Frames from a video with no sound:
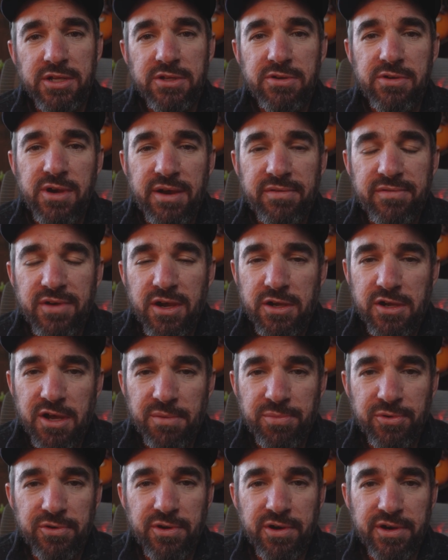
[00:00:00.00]
I do have a
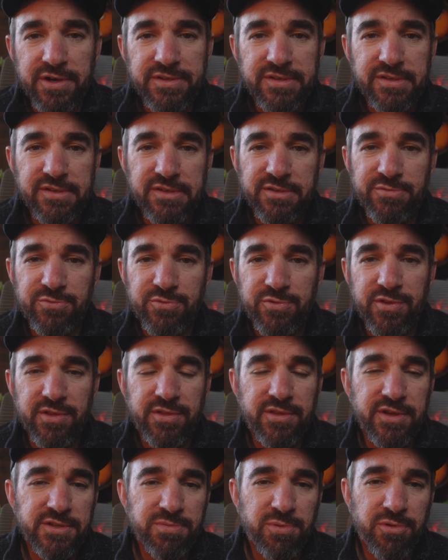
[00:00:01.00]
couple criticisms
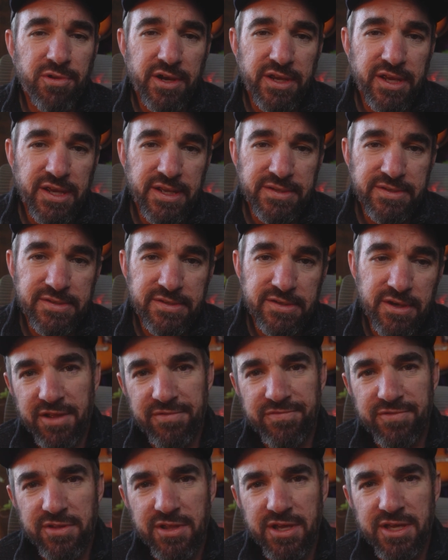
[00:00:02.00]
with these plugins. I
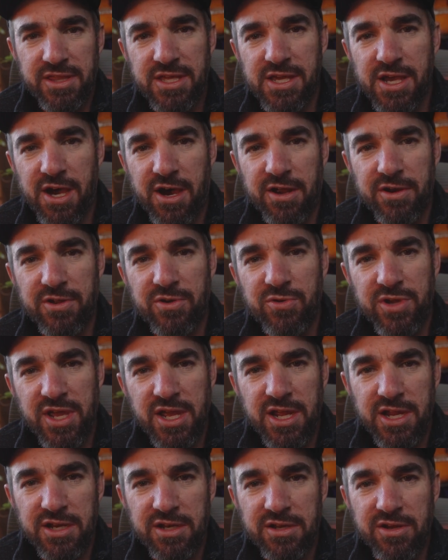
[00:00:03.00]
feel like the auto
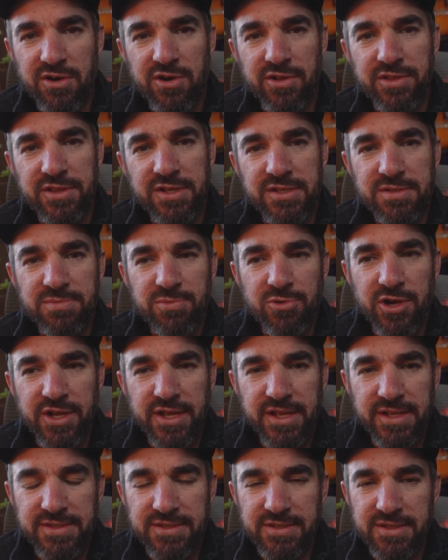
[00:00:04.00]
gain on these
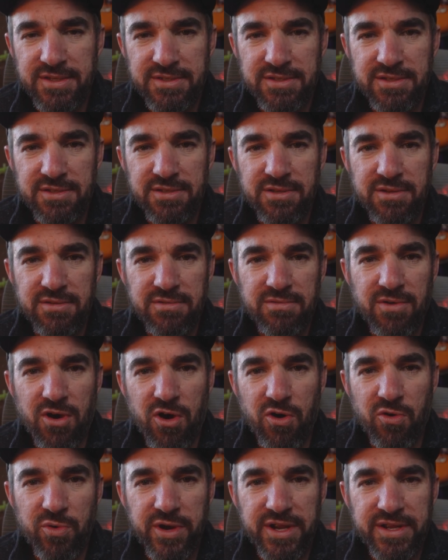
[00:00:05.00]
plugins isn't
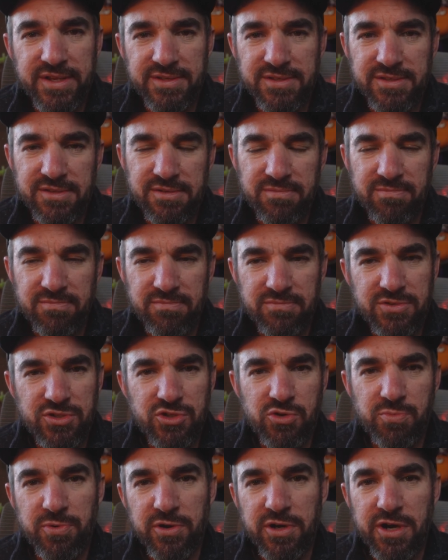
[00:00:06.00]
always
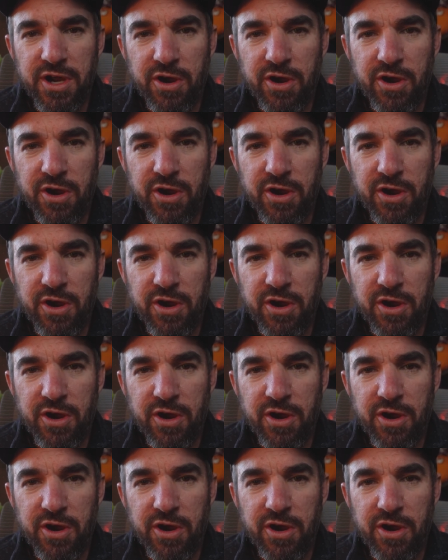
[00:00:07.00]
super